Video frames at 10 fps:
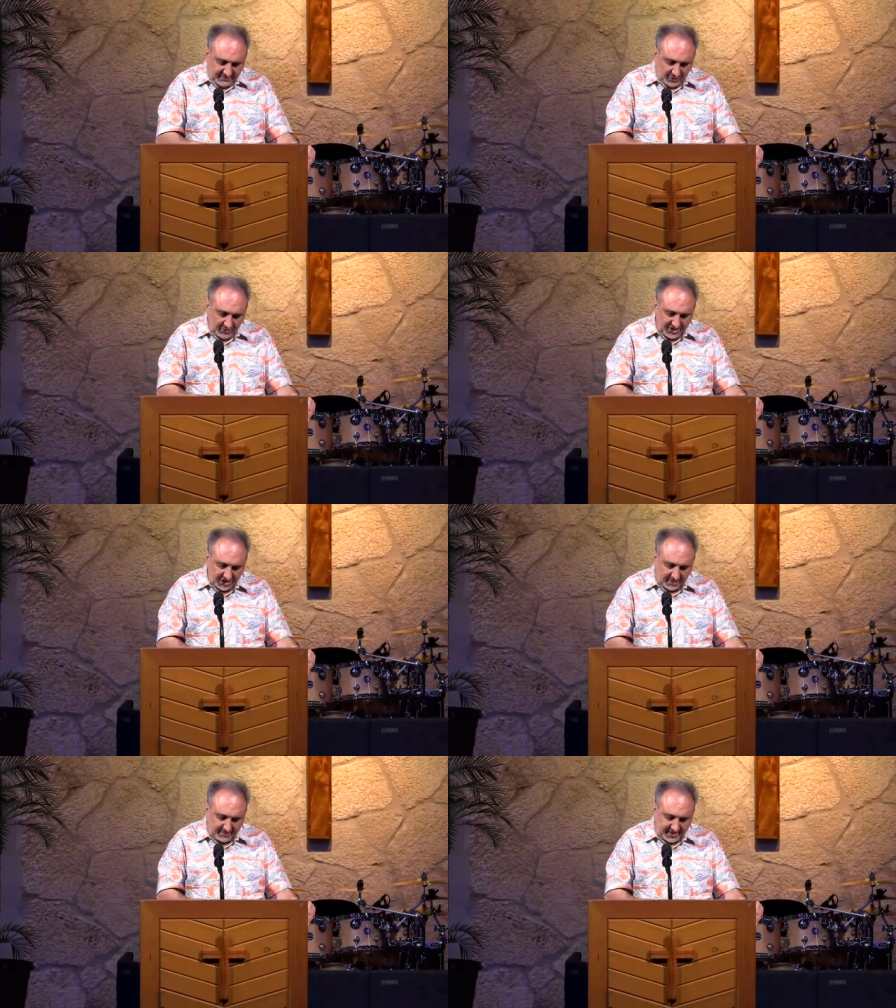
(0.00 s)
Before we
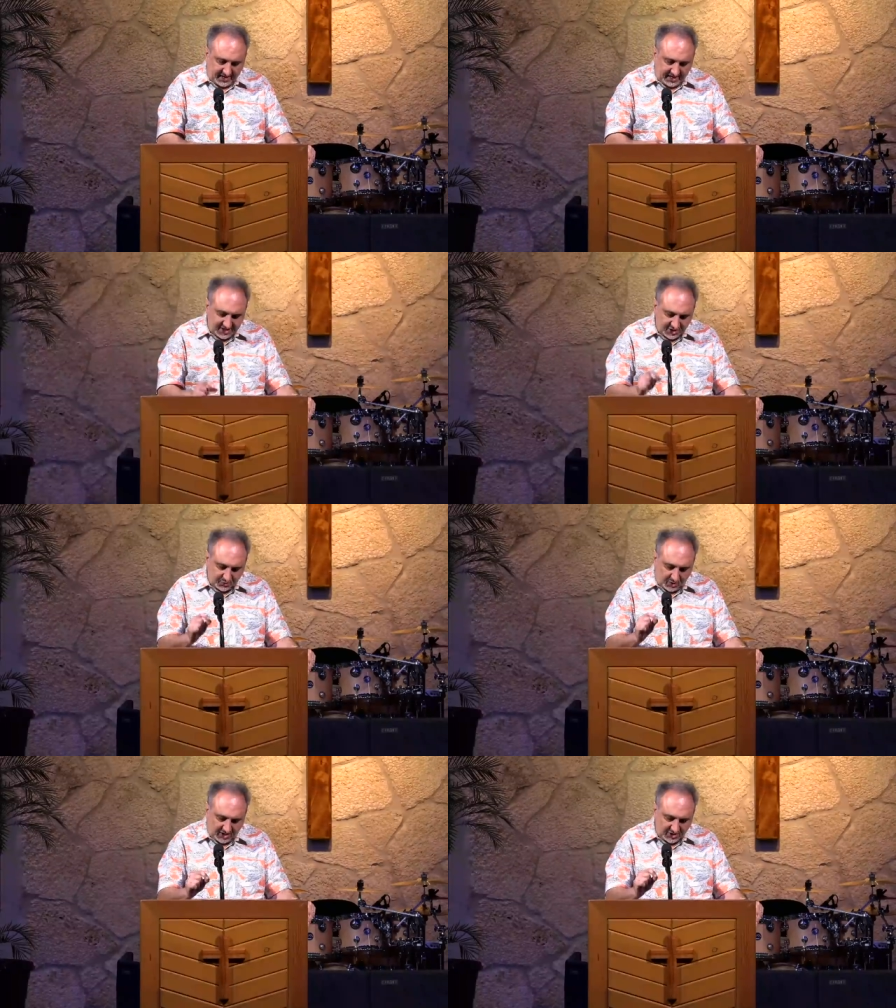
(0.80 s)
jump in, I
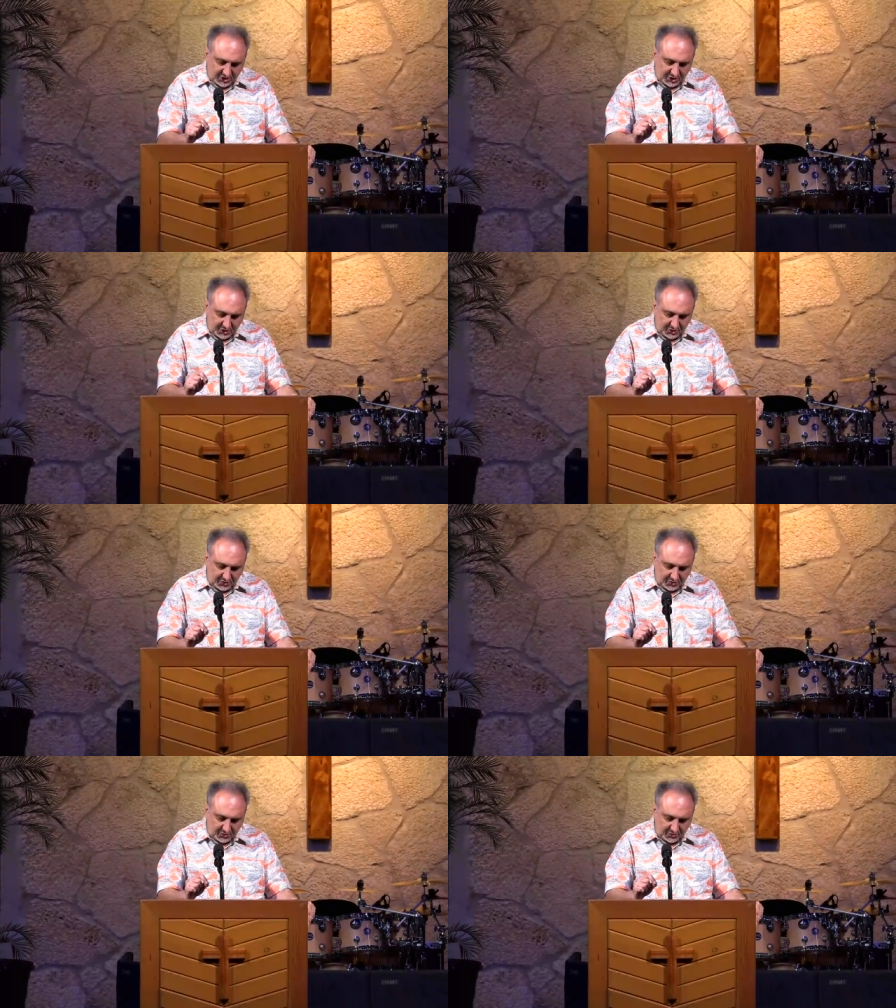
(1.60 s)
just want
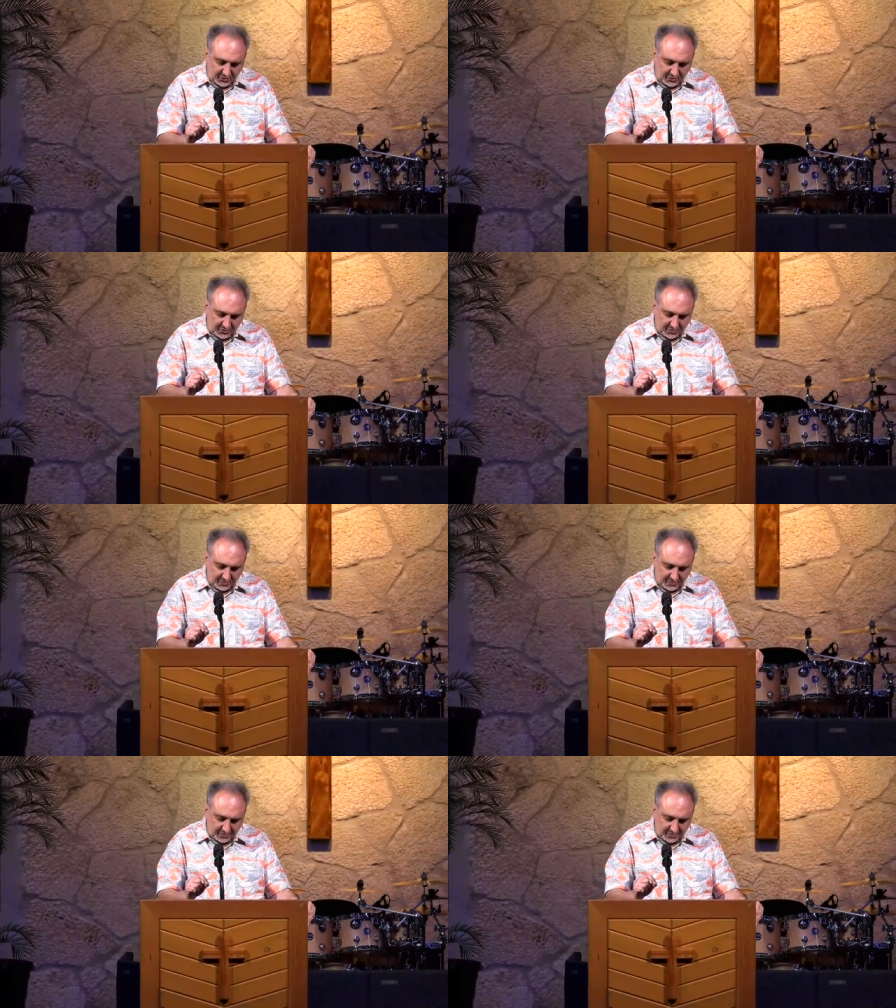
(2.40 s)
to
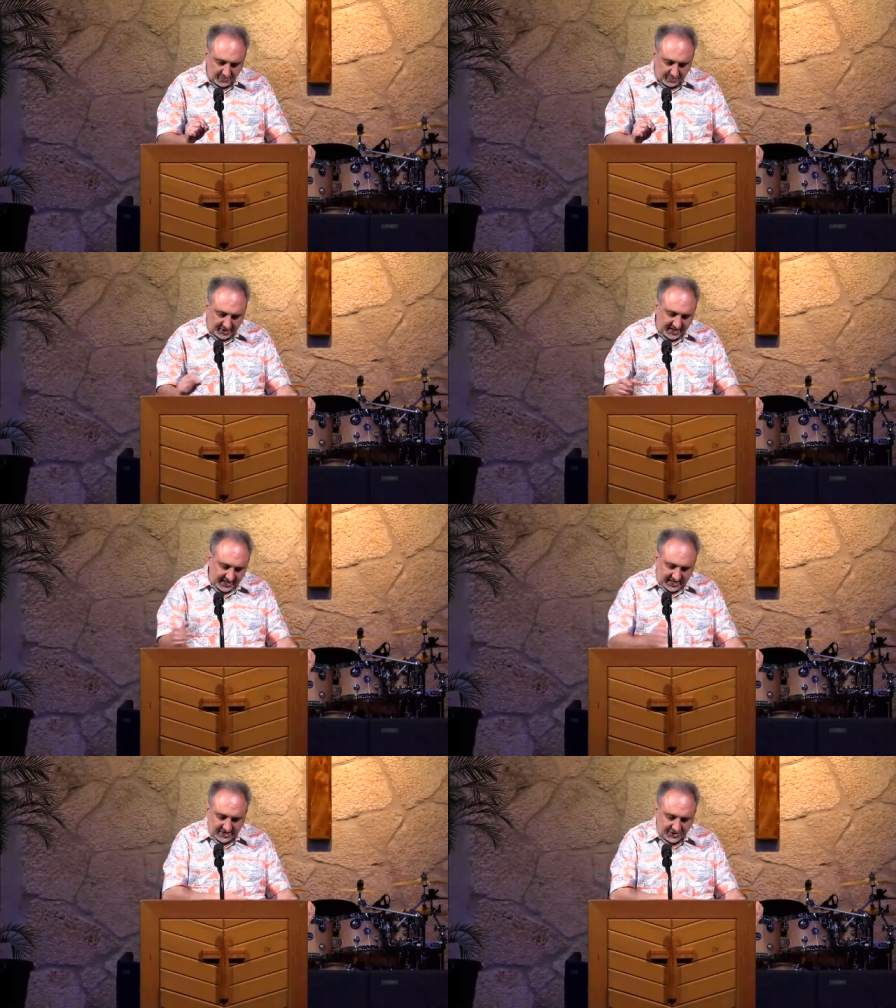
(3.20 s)

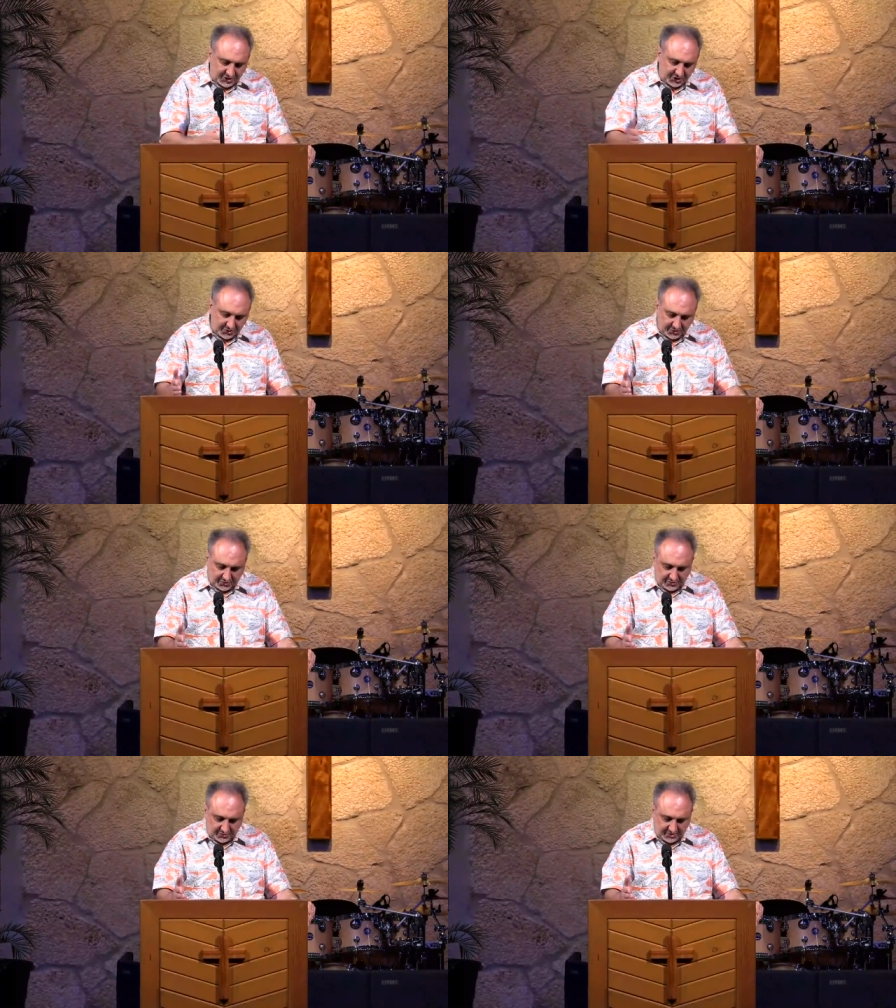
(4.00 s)
bring
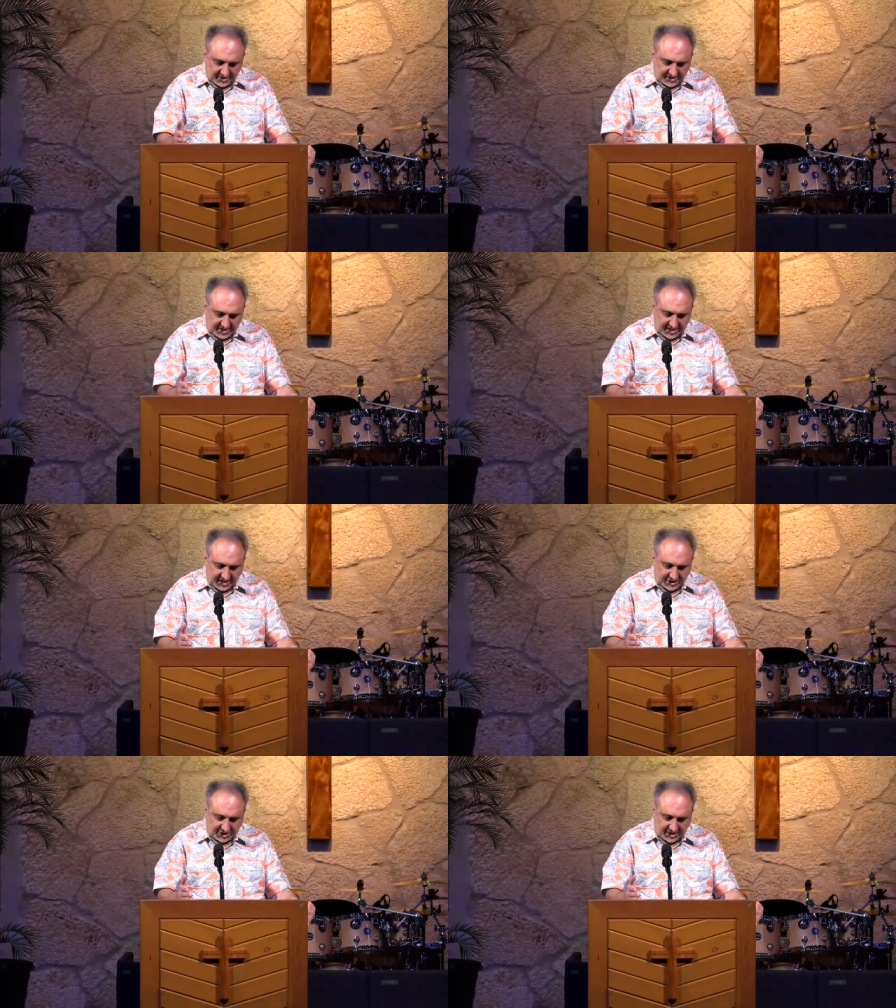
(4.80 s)
into the
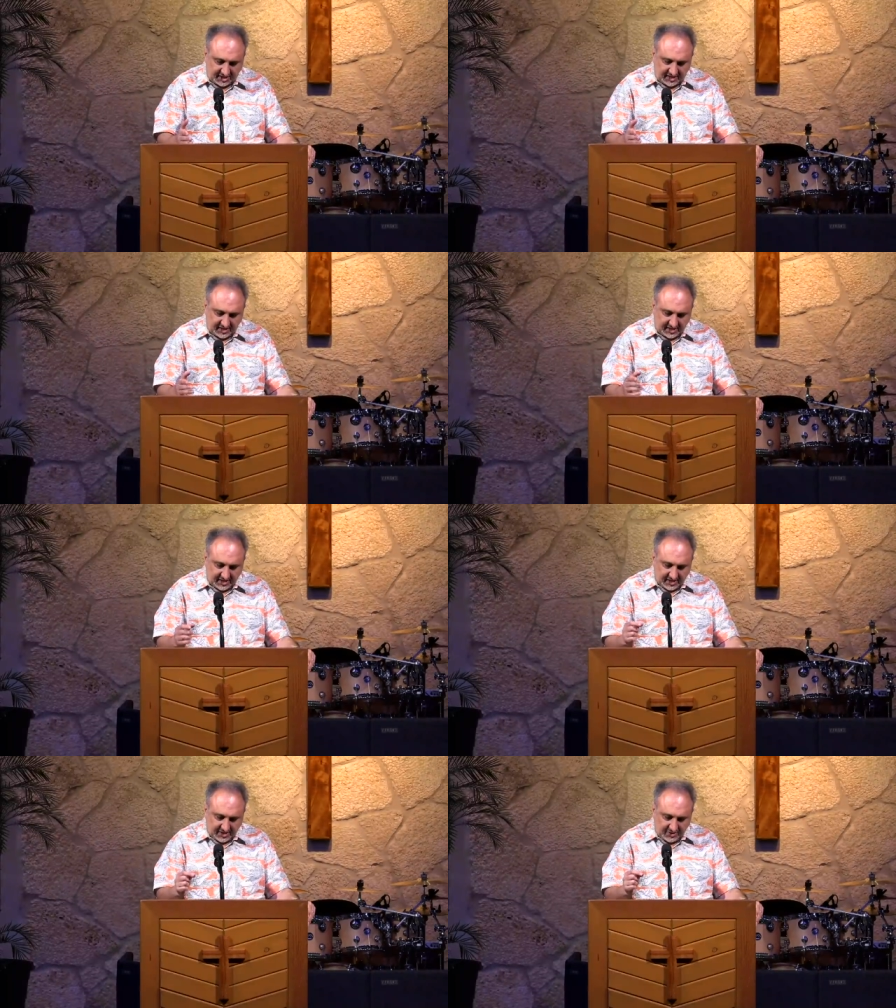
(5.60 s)
teaching
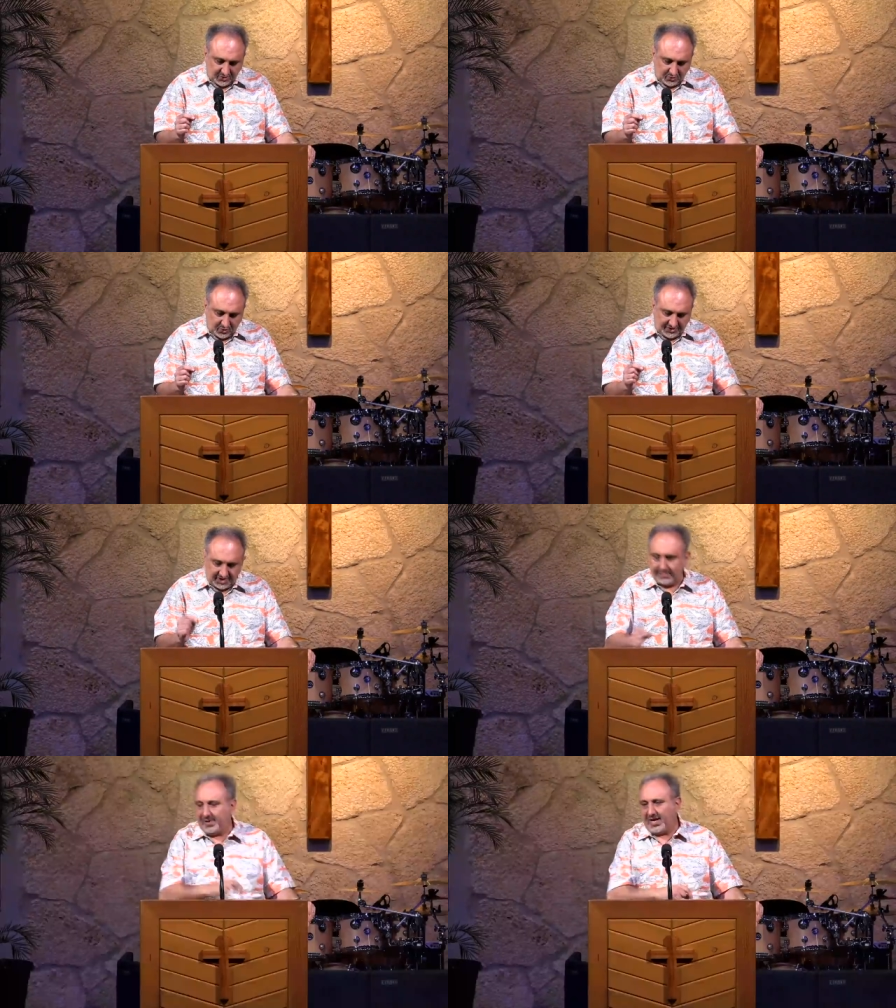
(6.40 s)

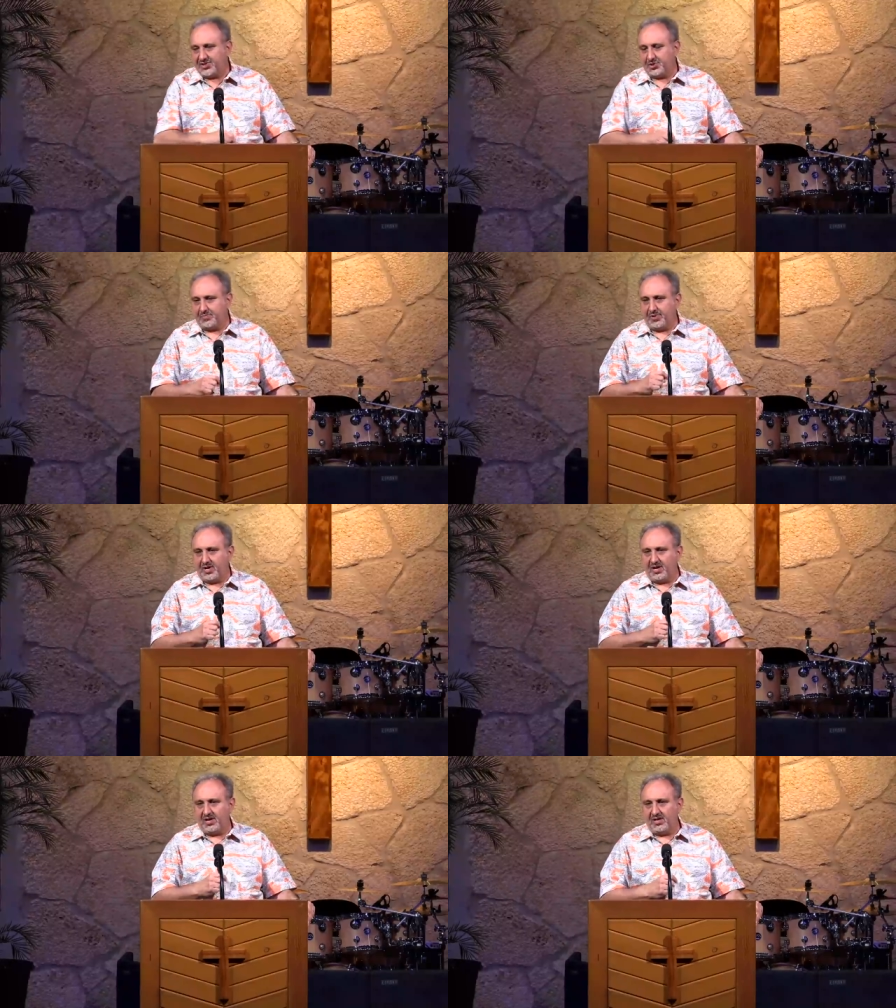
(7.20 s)
what the Apostle
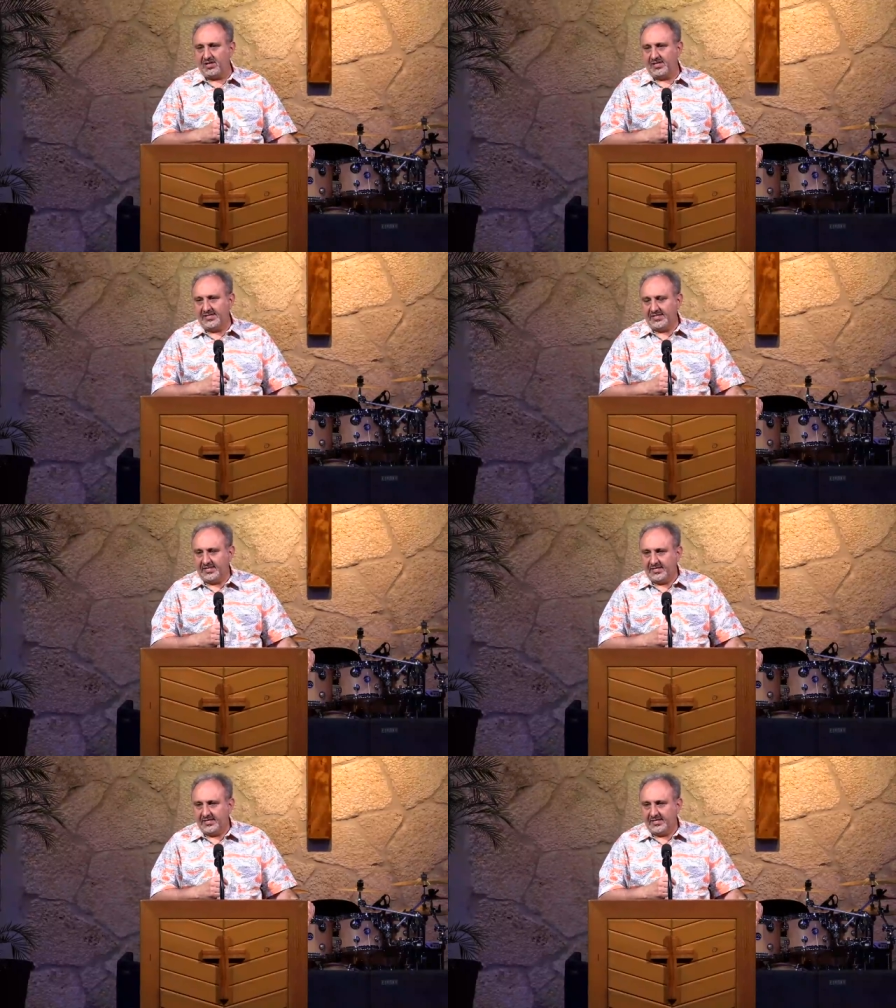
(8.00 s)
Paul